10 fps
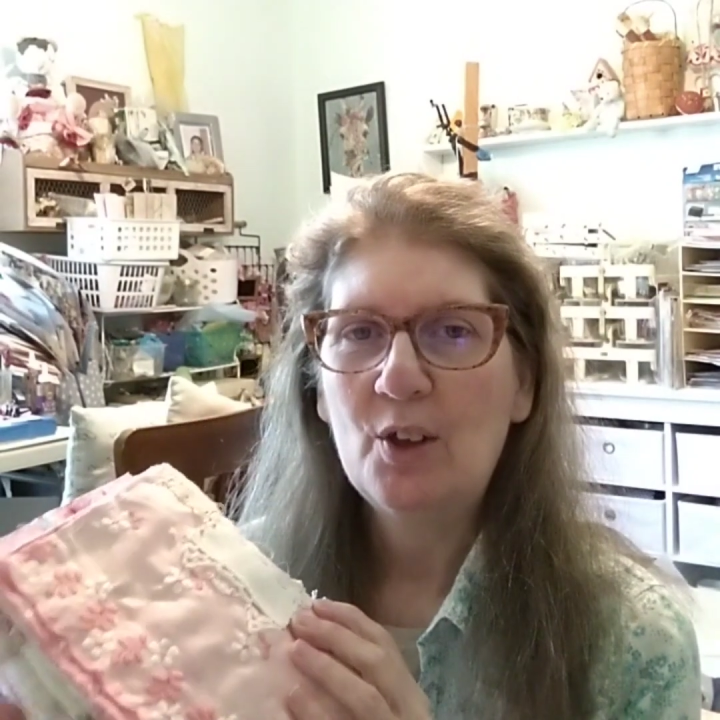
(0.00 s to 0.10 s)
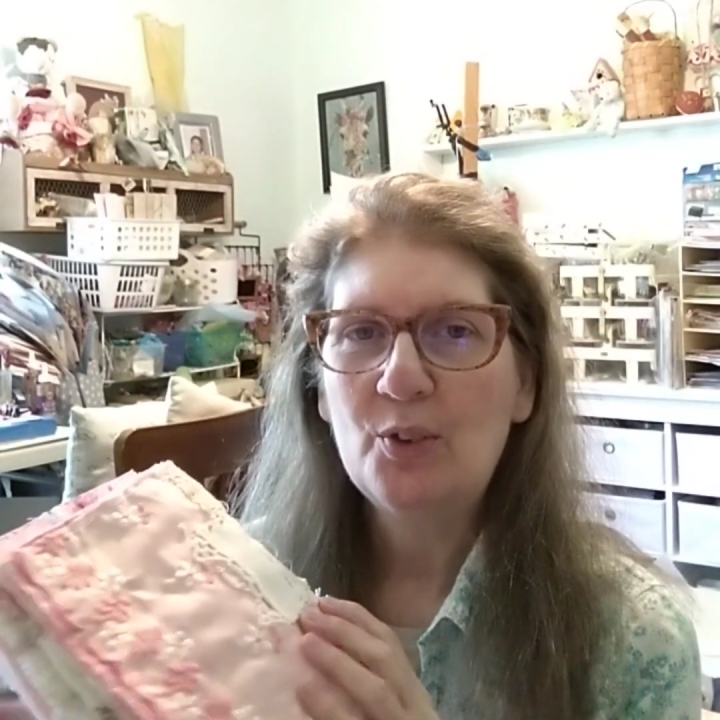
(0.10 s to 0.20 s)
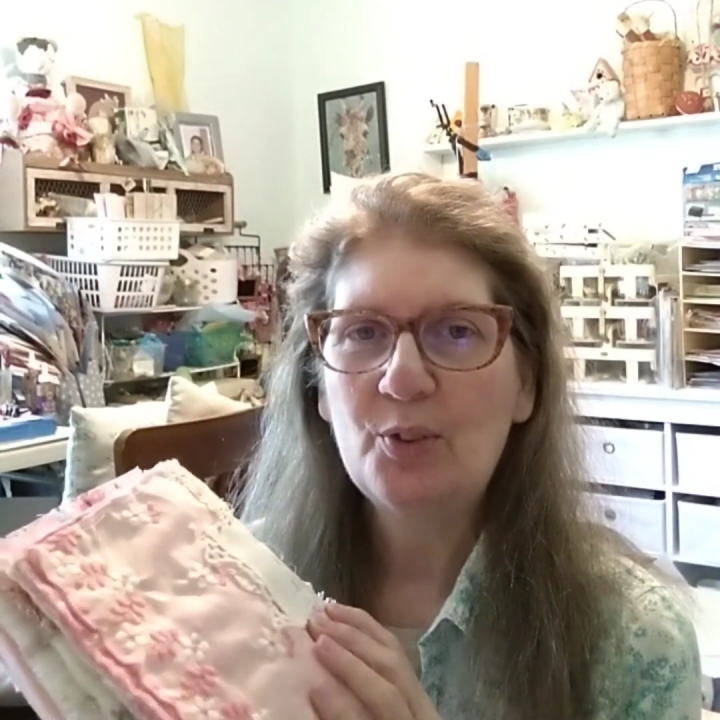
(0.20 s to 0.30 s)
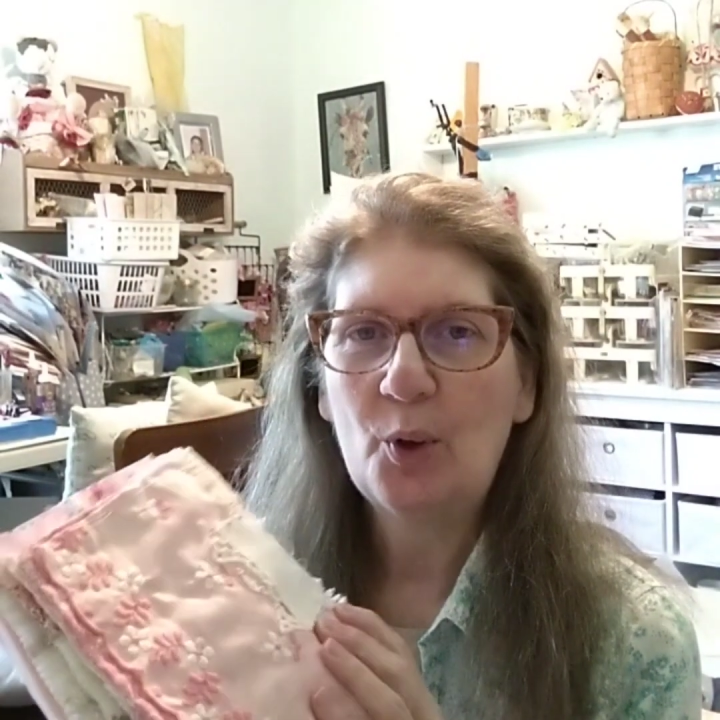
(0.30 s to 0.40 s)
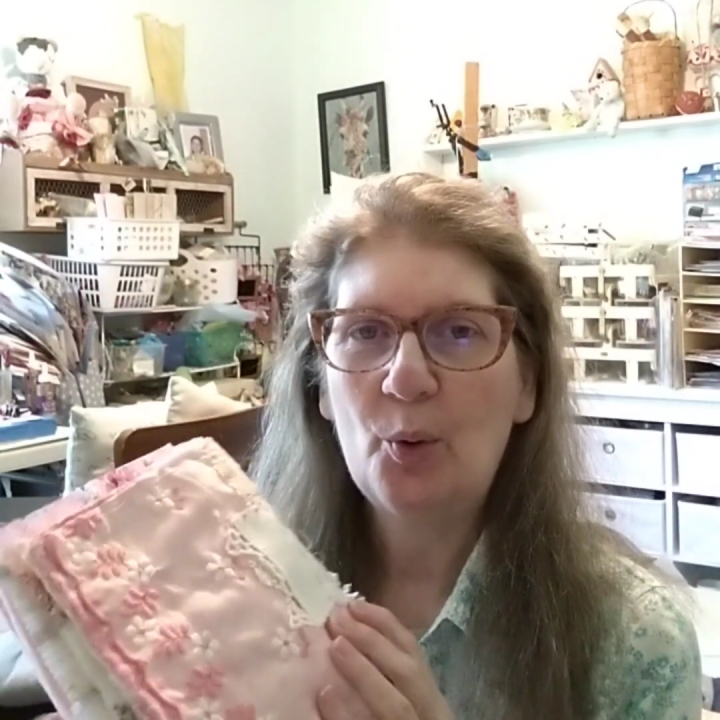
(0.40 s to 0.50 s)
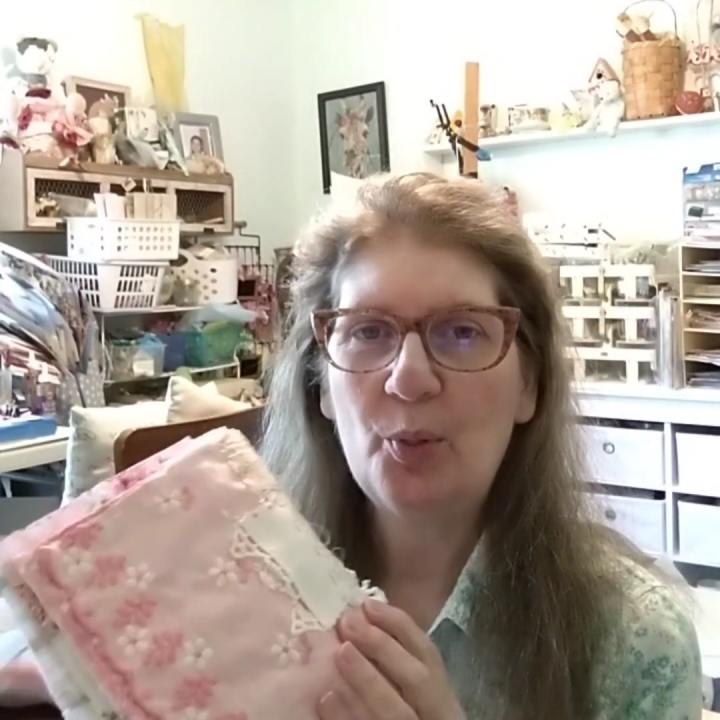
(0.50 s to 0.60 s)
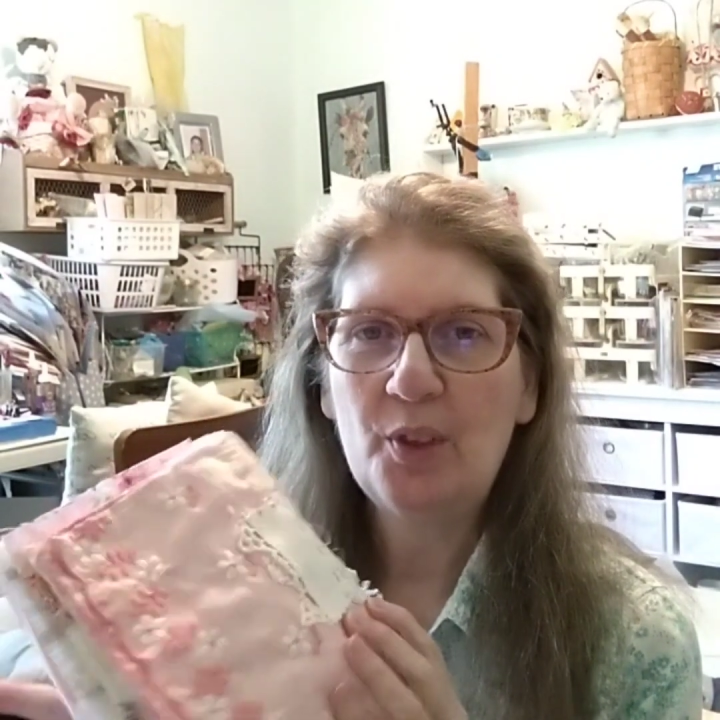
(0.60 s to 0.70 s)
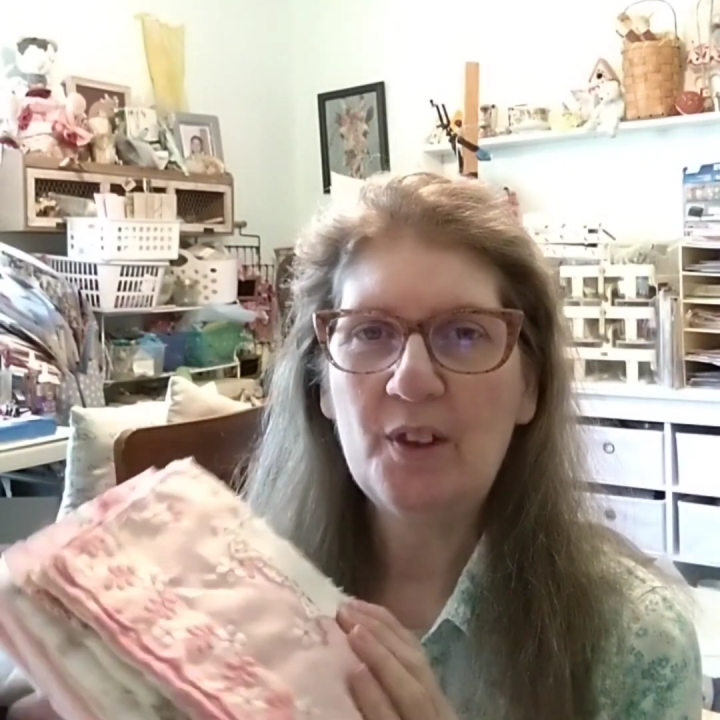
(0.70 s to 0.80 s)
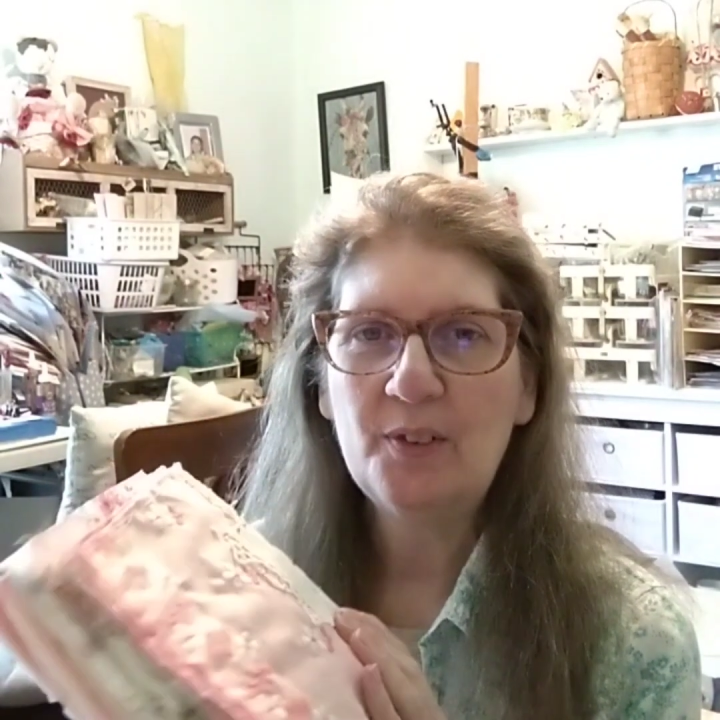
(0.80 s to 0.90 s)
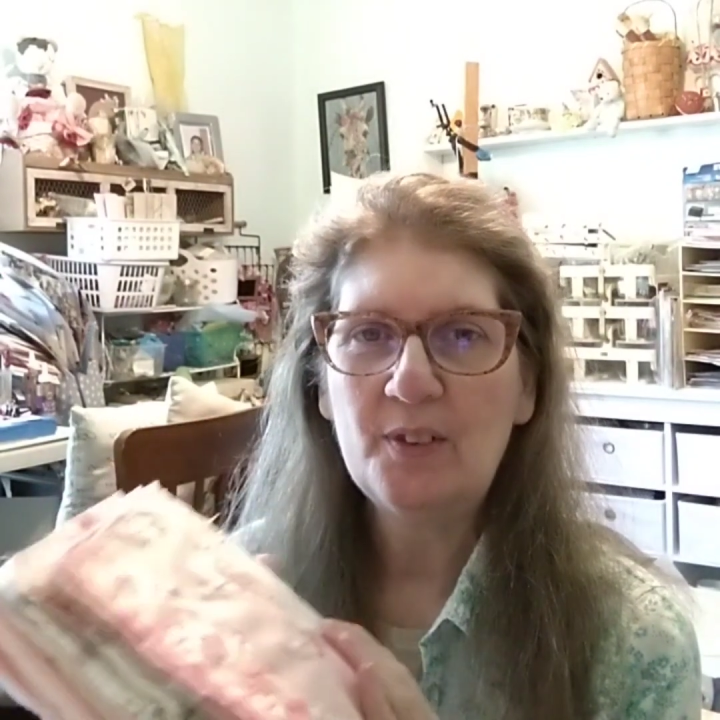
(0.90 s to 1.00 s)
So
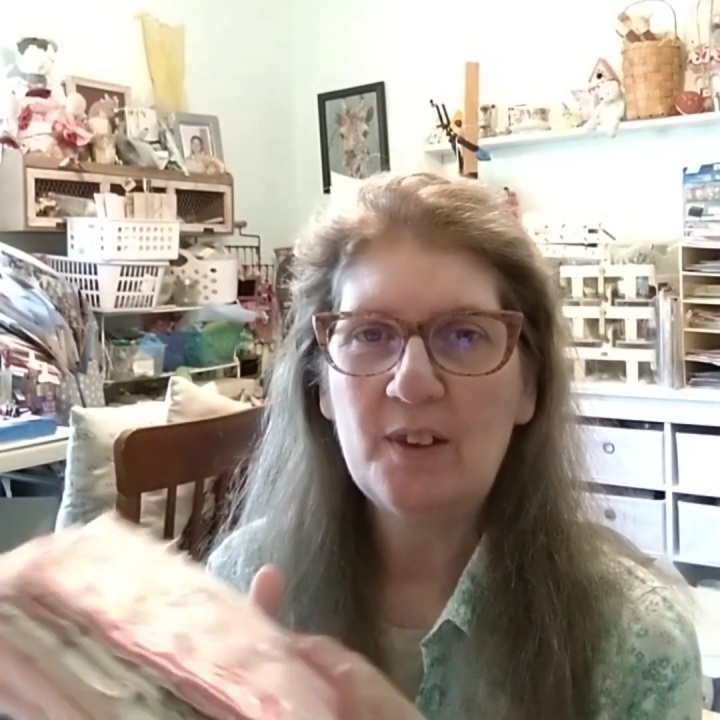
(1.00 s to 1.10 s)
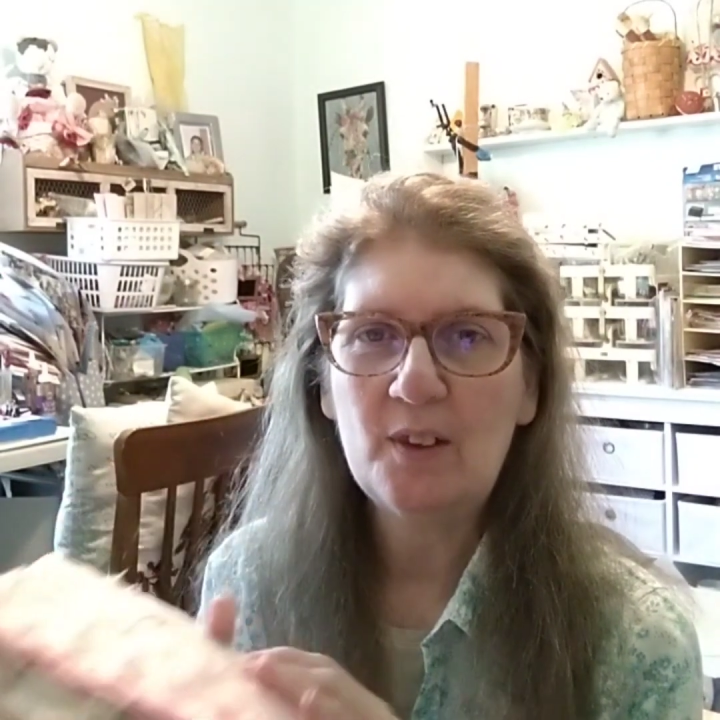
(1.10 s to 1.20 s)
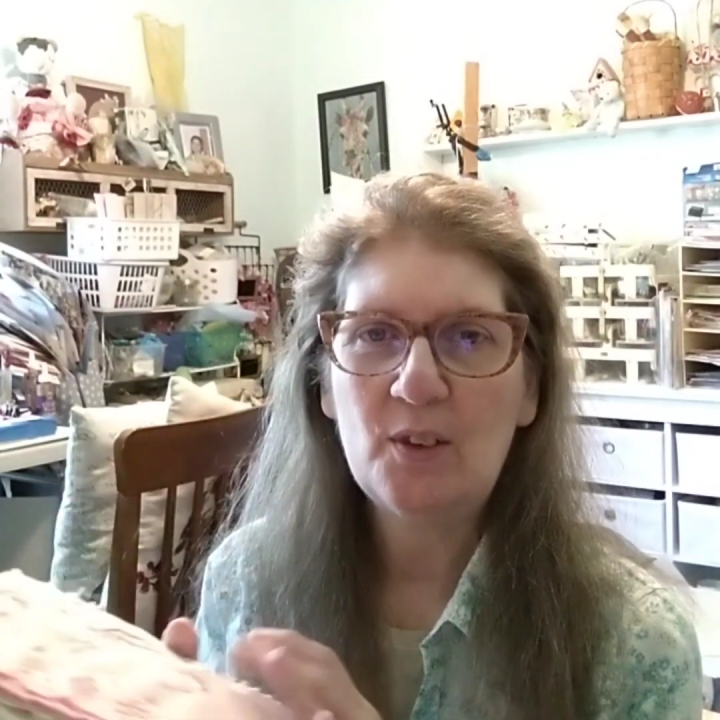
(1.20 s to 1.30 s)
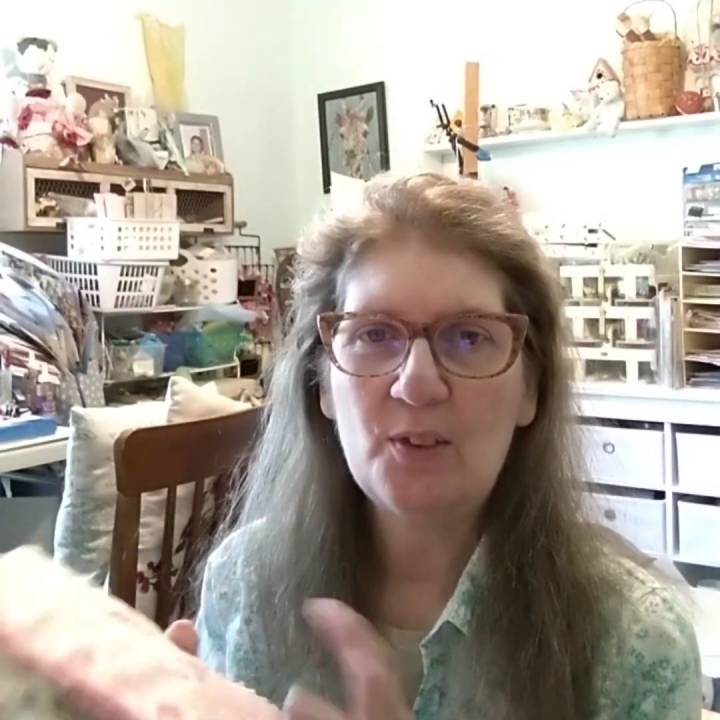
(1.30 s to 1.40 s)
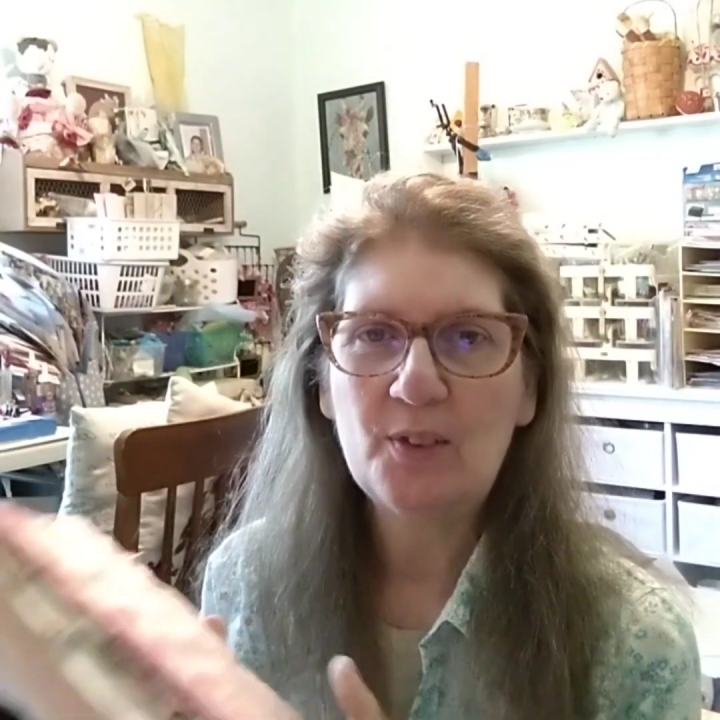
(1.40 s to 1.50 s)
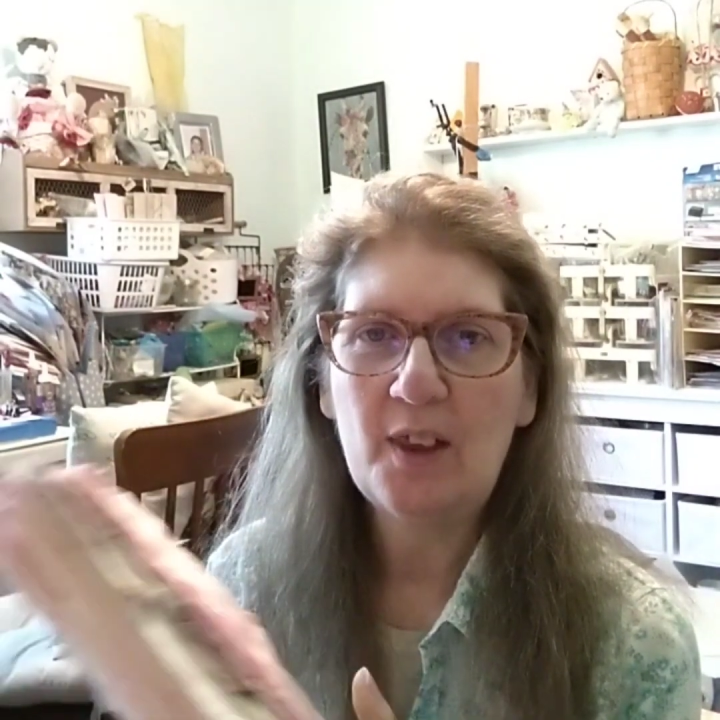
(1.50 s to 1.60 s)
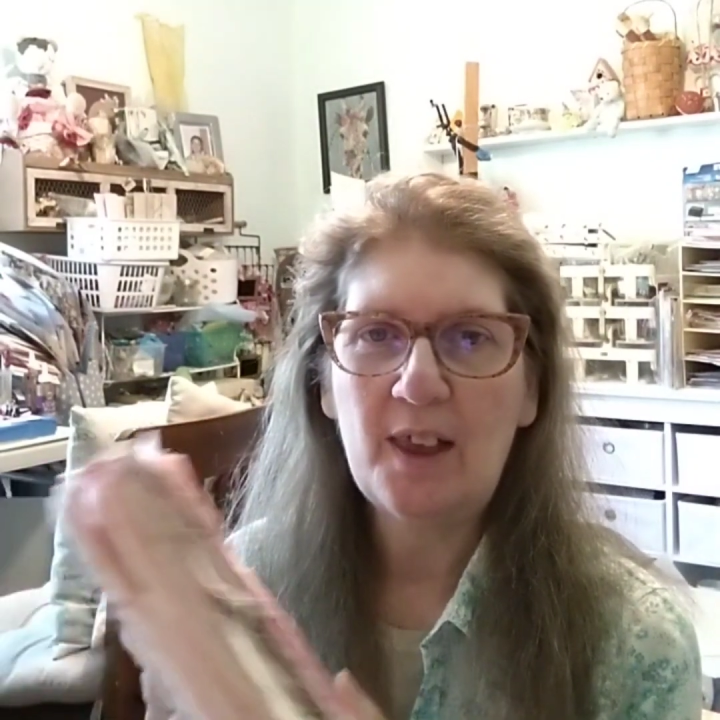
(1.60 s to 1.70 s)
this is